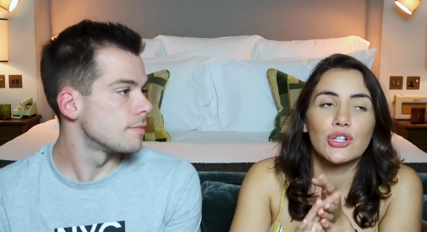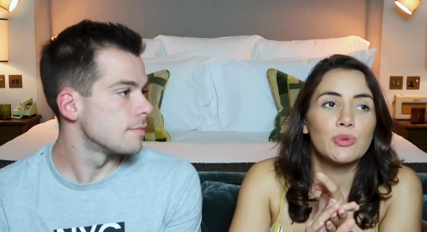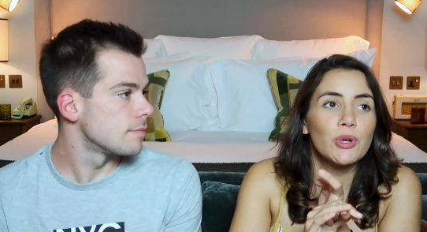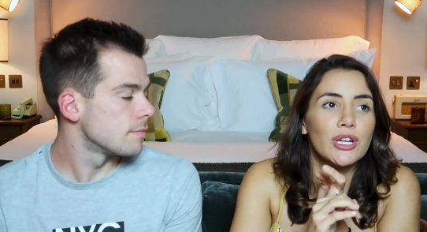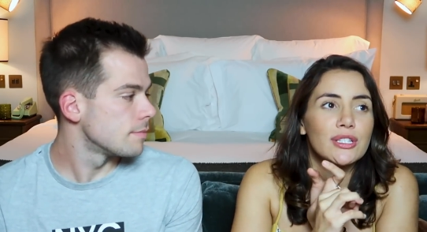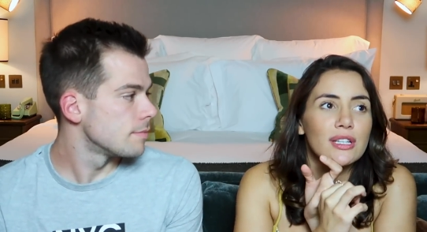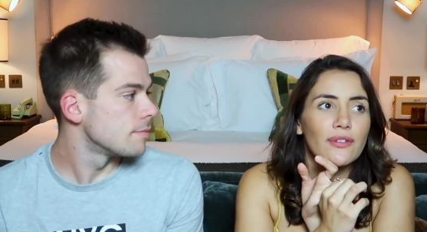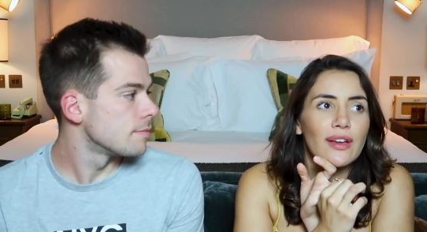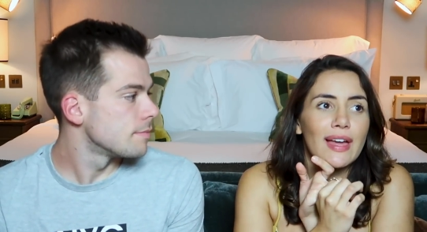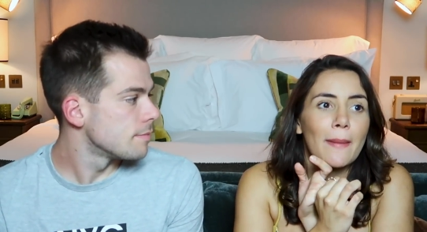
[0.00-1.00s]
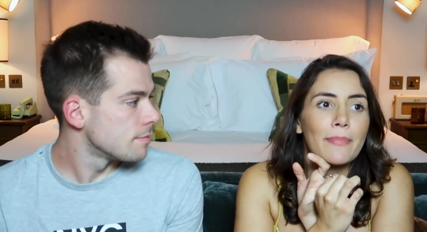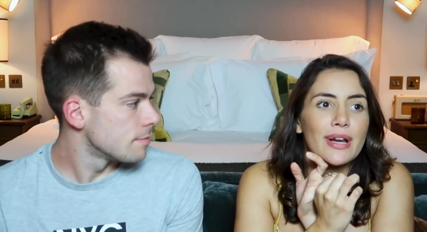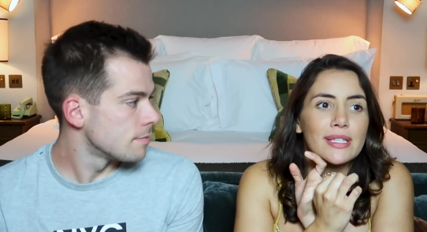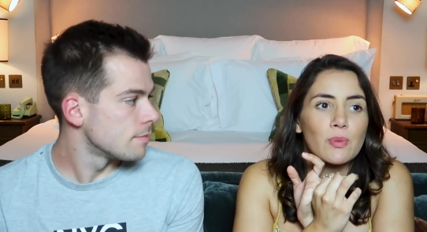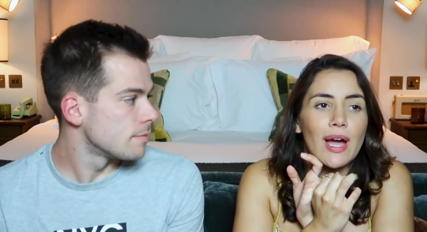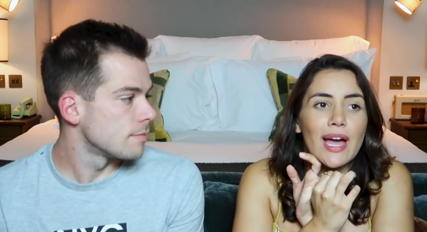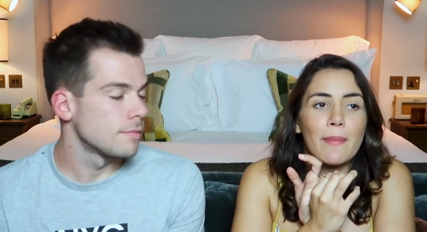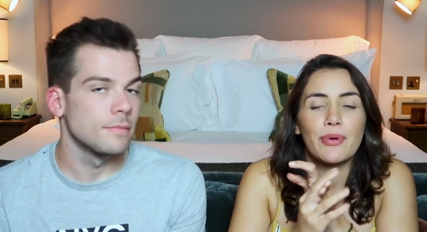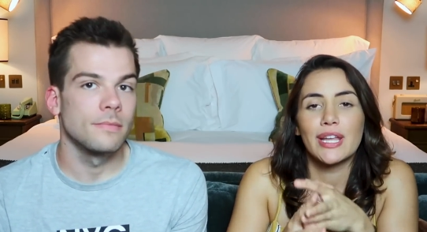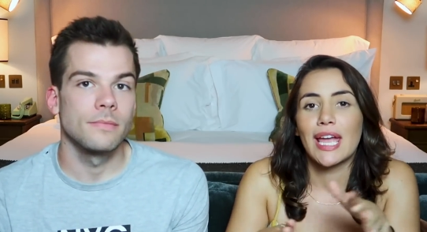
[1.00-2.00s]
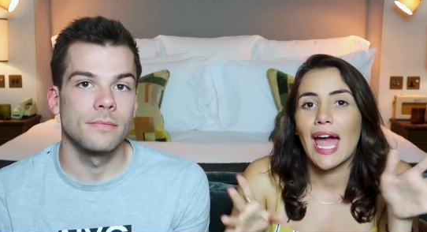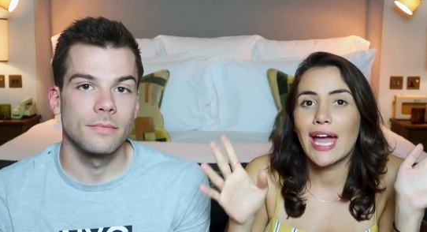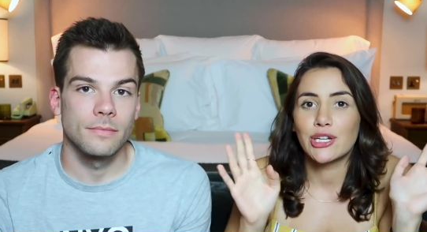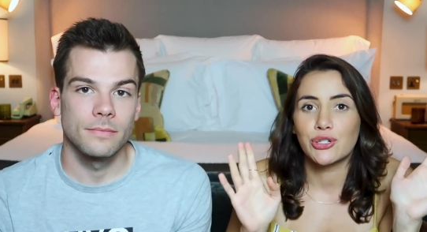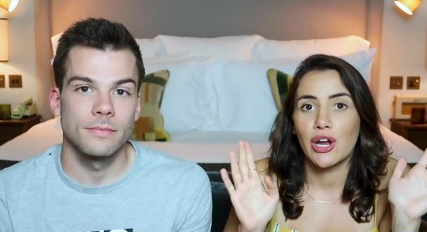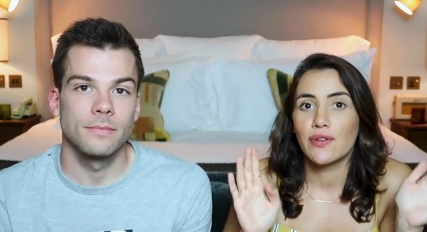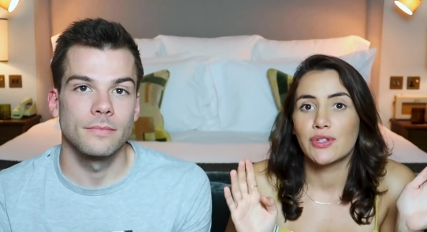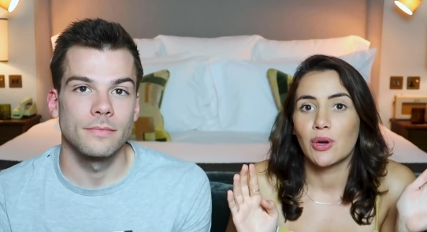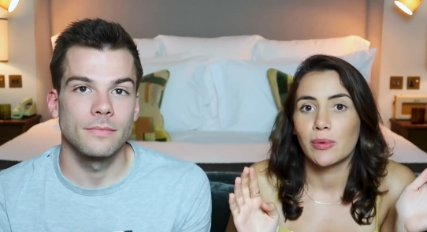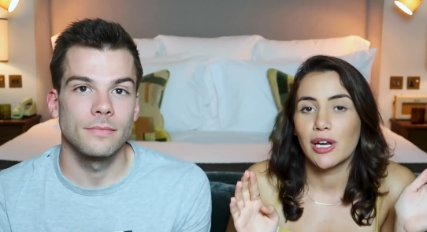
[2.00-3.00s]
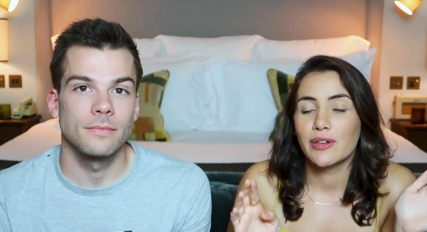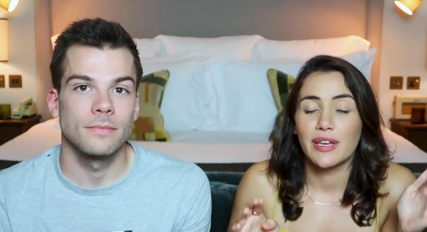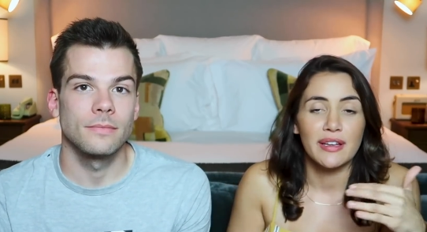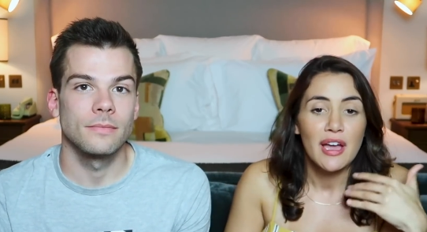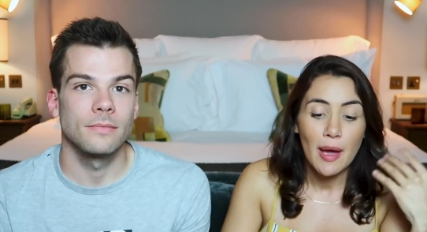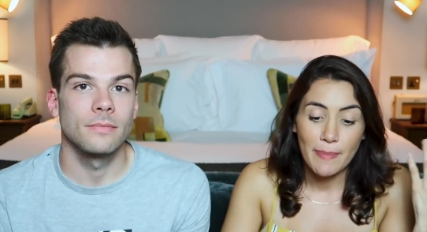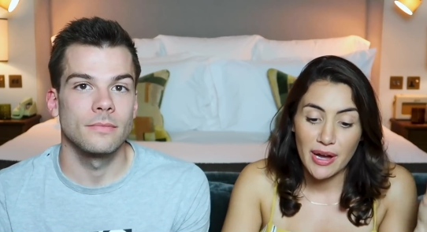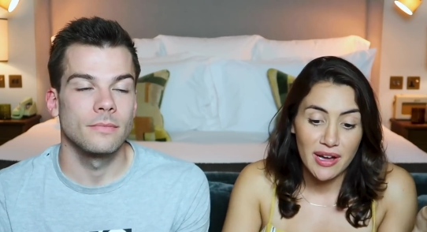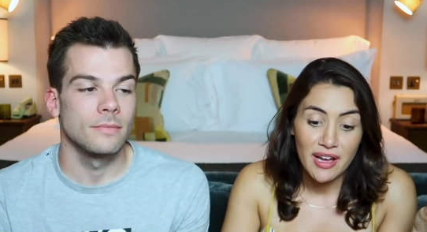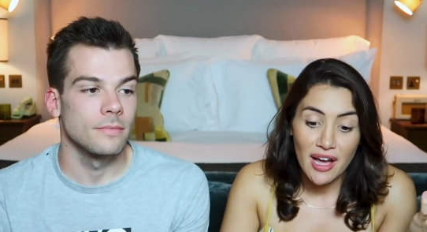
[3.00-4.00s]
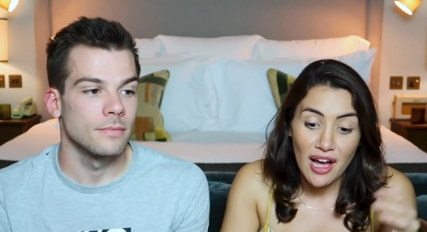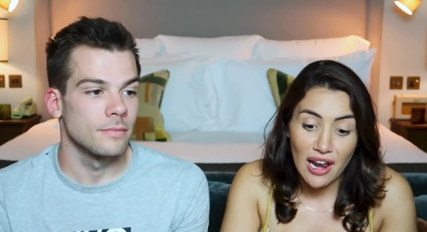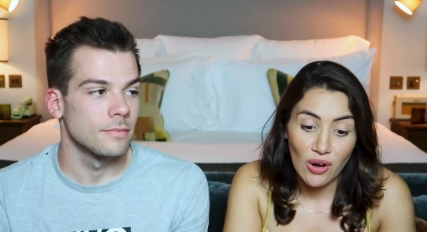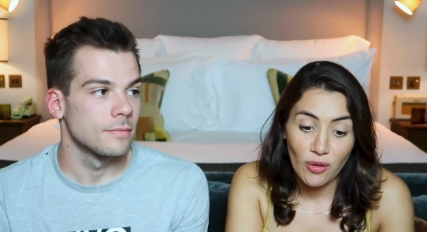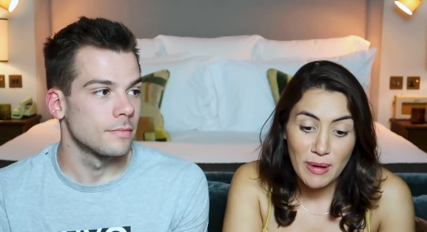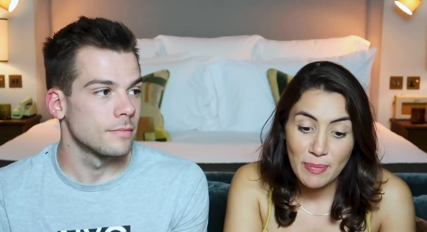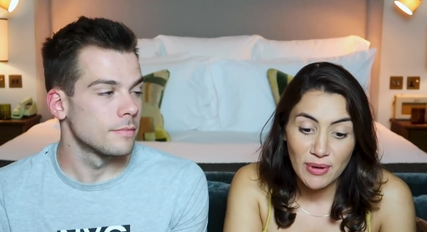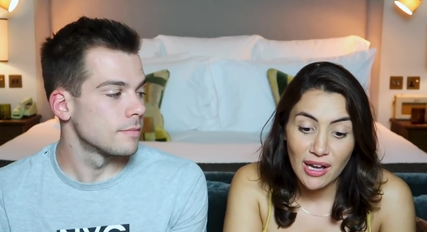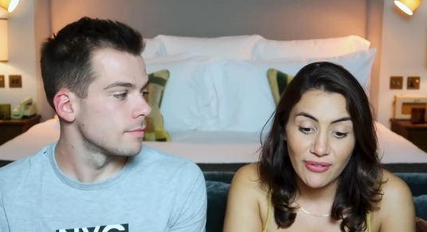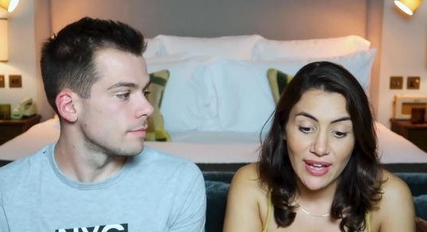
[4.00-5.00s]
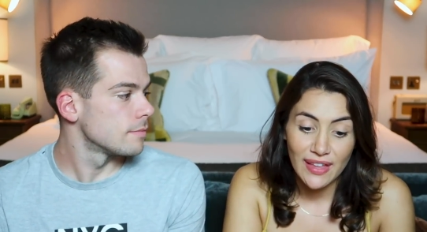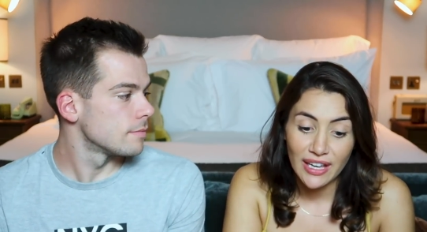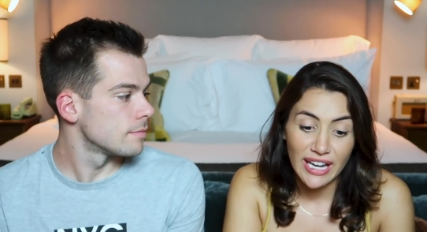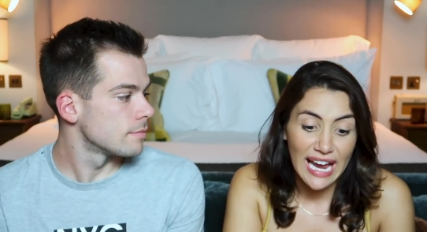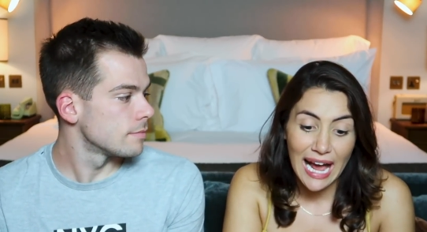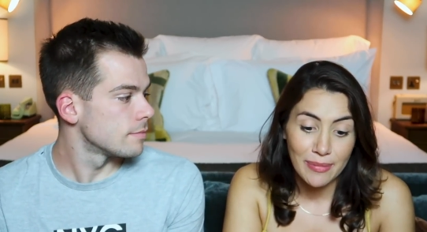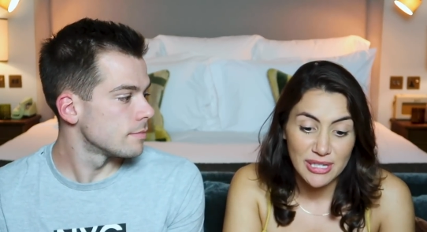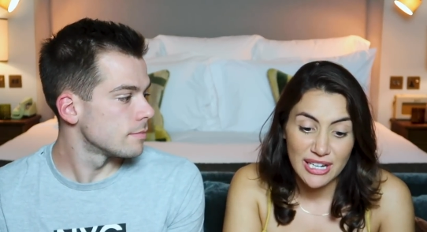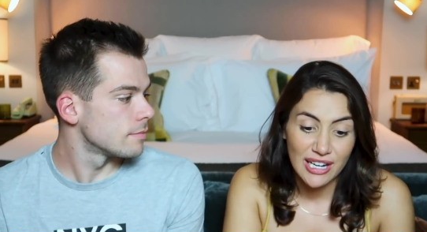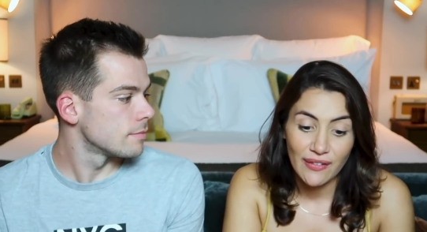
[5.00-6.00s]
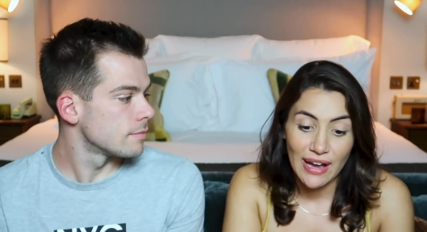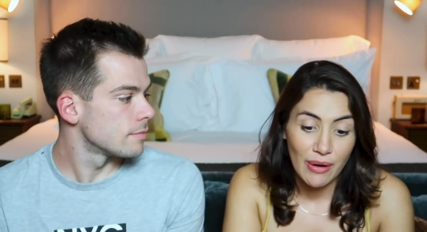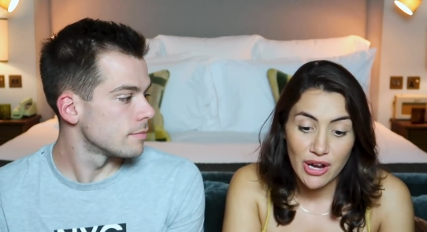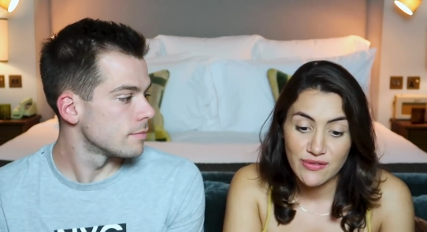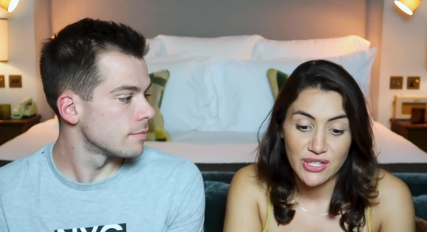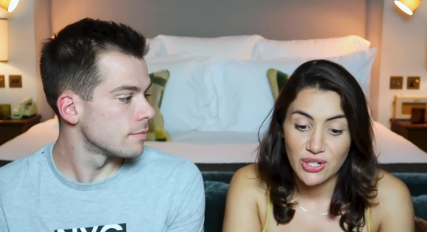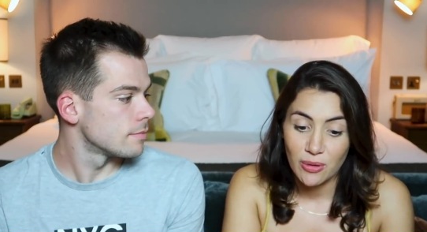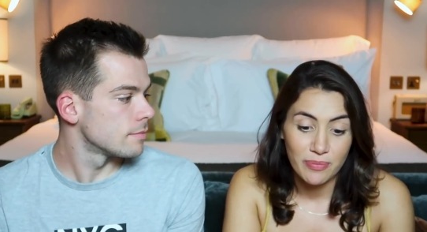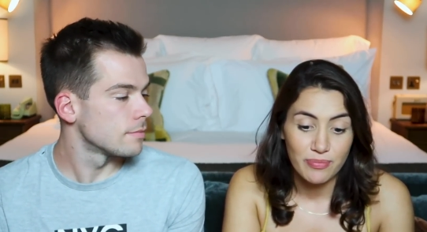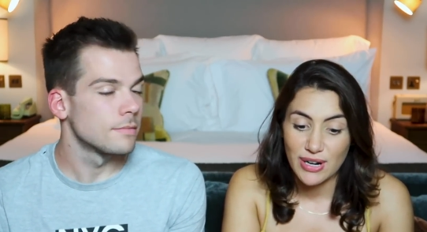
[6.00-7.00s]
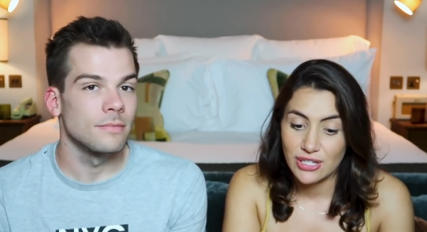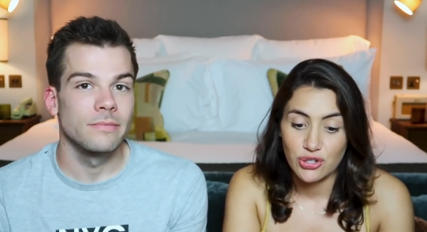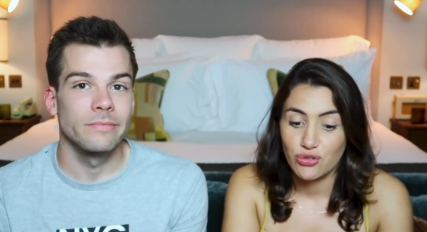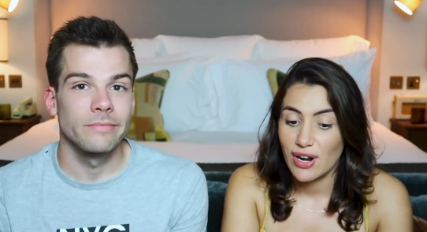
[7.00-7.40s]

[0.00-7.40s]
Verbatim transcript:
Speaker 1: Goodwood, stuff like that. Brits wear pretty extra over the top clothing, but a lot of people love it. They're like, I absolutely love how over-the-top Brits